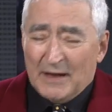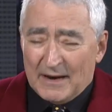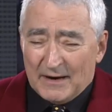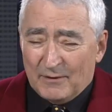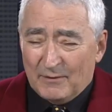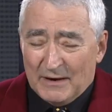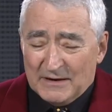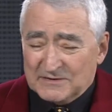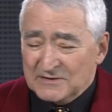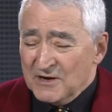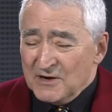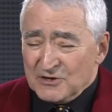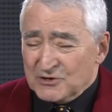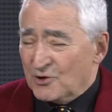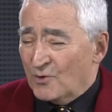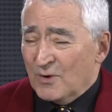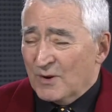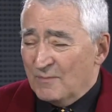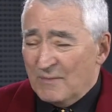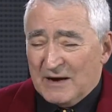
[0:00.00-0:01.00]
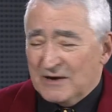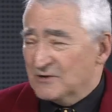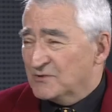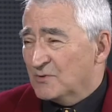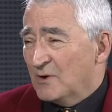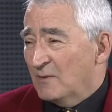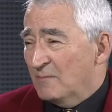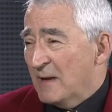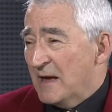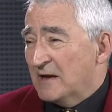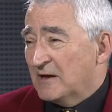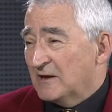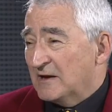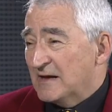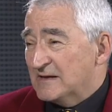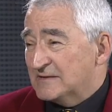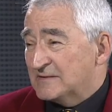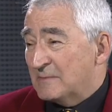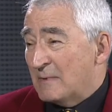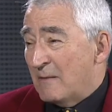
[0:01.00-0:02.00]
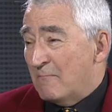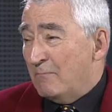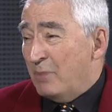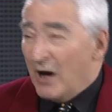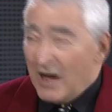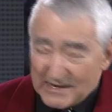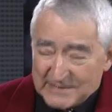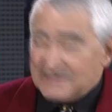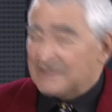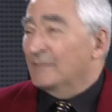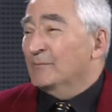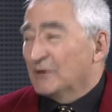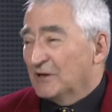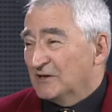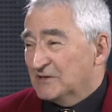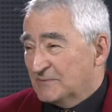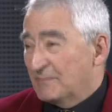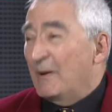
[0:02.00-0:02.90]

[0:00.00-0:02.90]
anyways, so we might as well make it as possible as